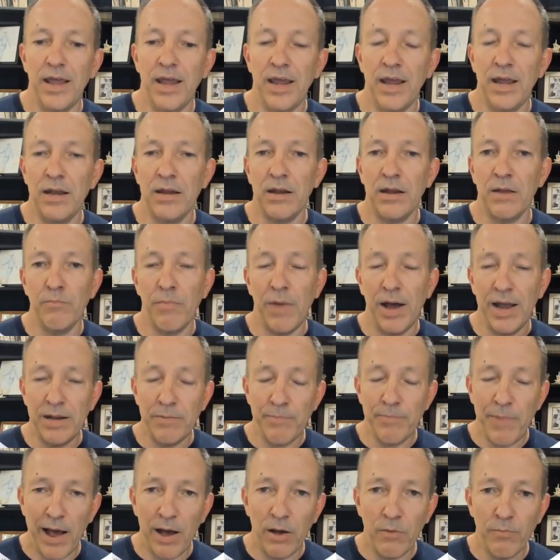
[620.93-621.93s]
And
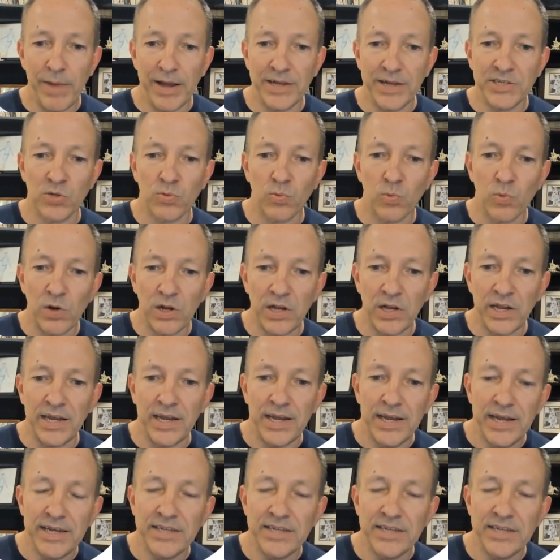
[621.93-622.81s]
MindPal makes it really